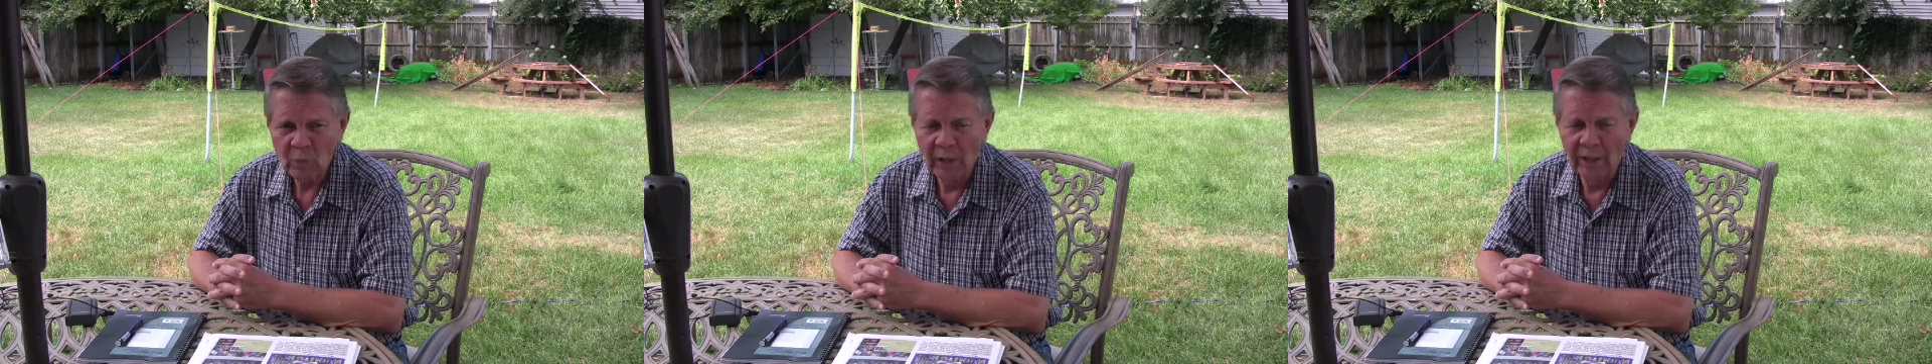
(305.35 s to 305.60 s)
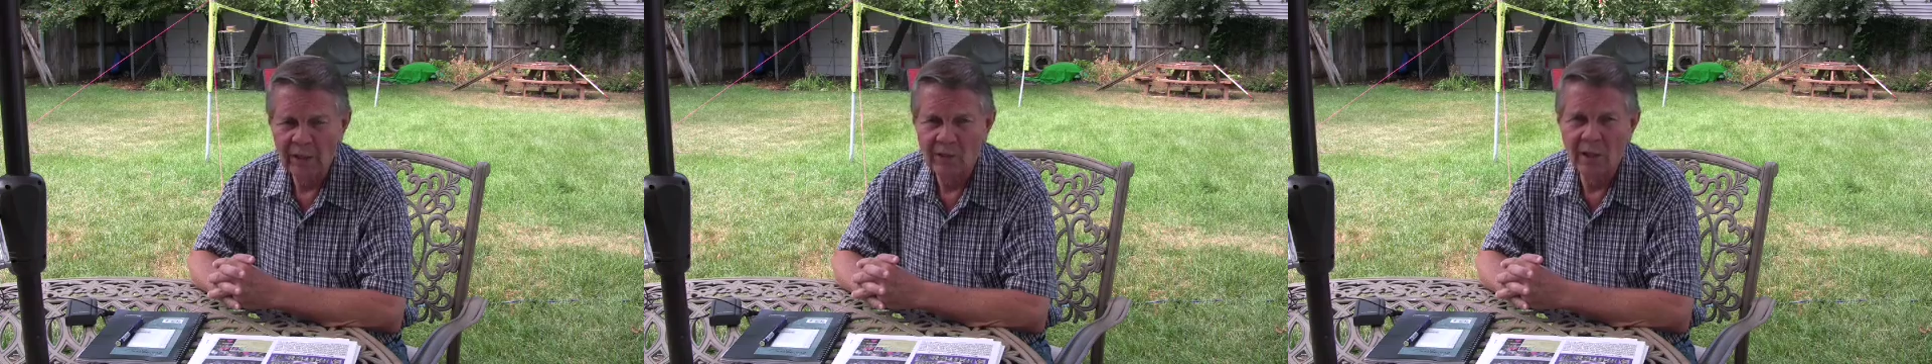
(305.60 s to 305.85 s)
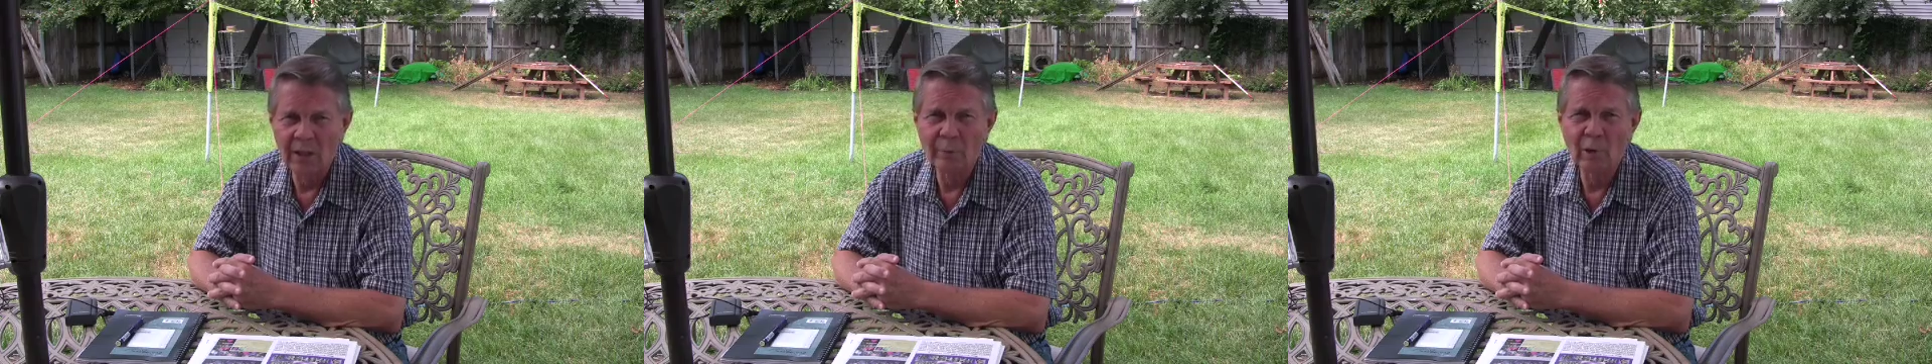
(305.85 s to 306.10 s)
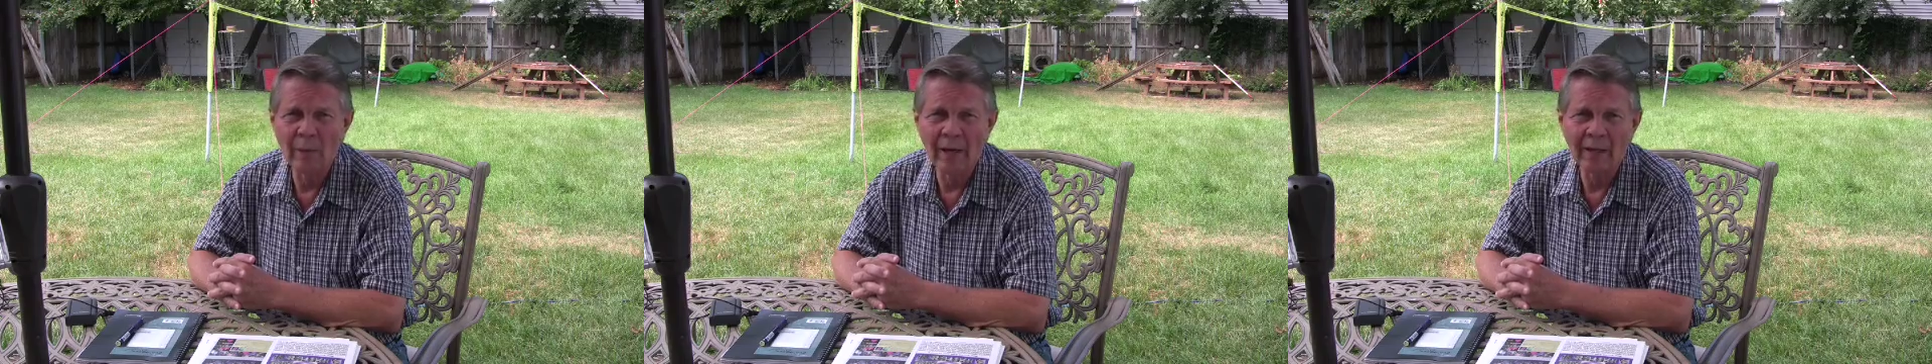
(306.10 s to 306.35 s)
and he said he'd
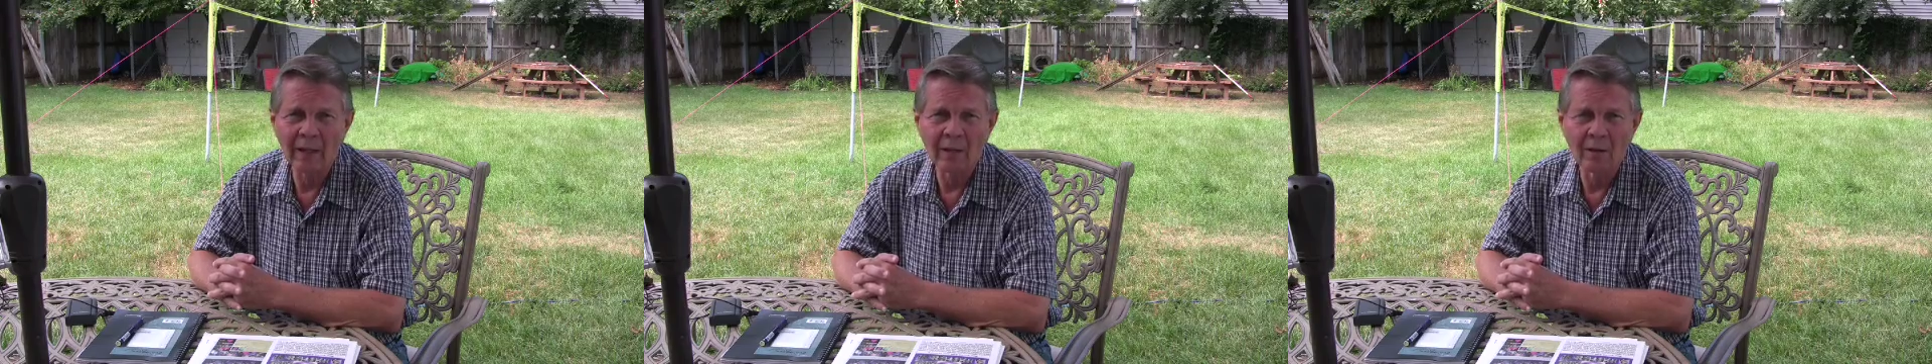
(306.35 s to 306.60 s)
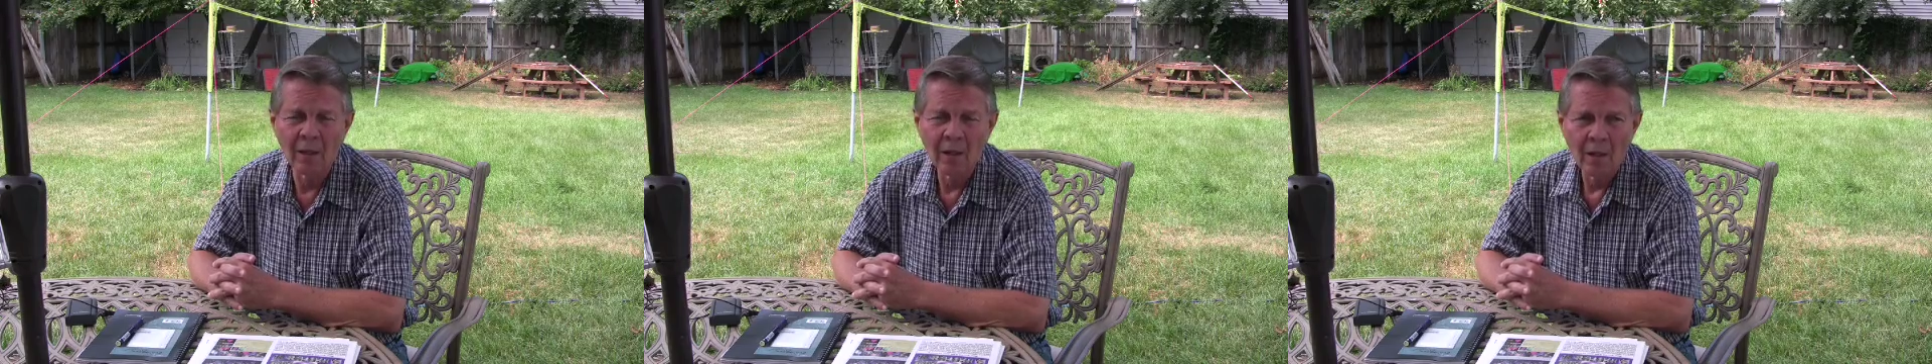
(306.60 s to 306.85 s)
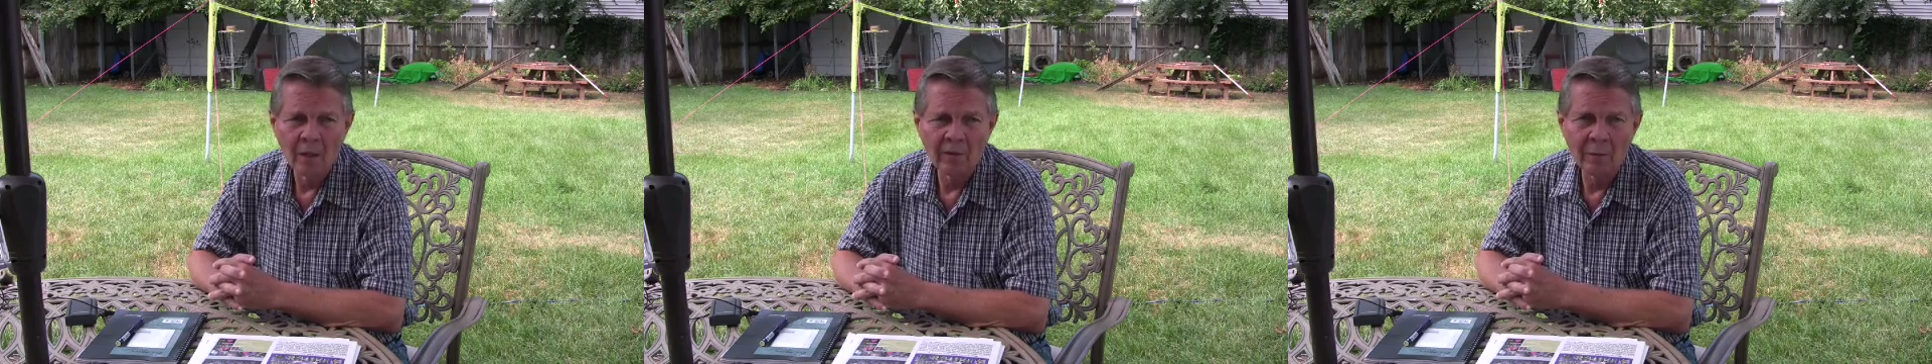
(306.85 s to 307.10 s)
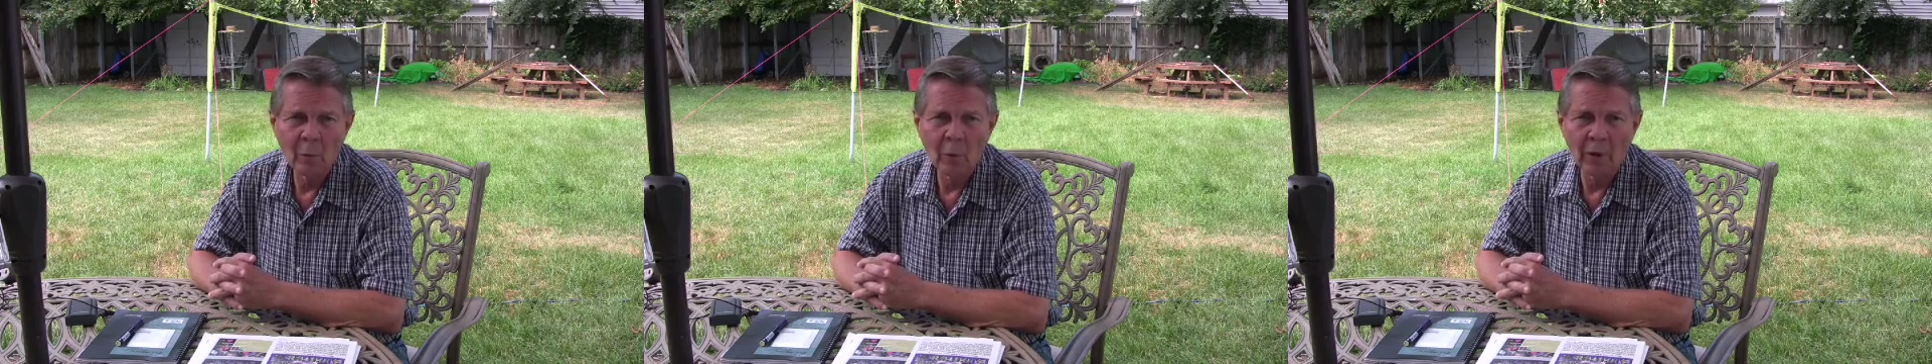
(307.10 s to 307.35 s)
be back in
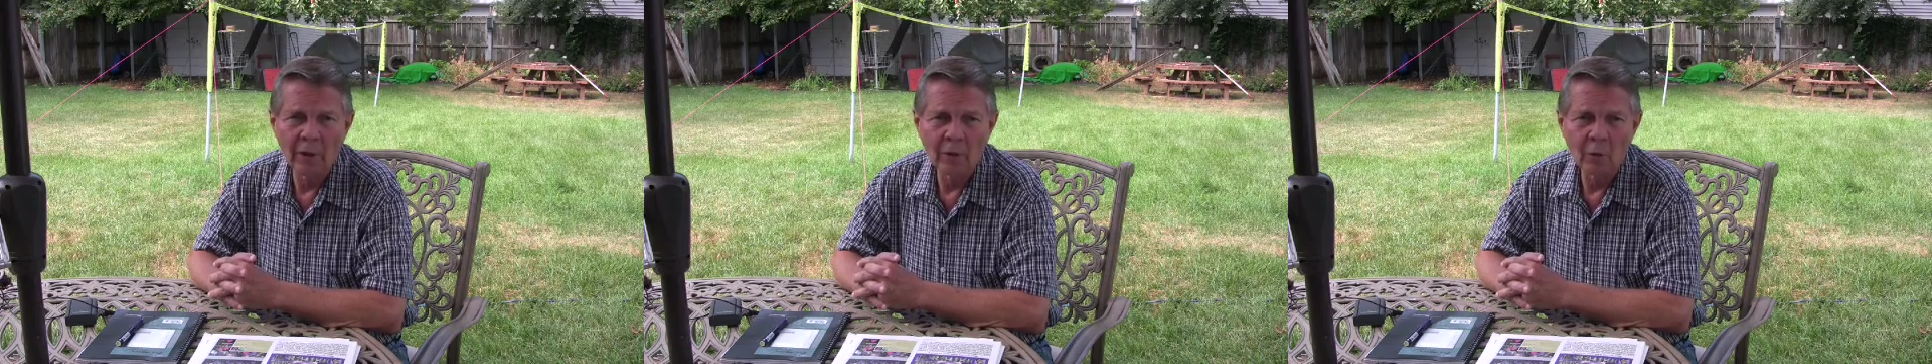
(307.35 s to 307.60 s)
February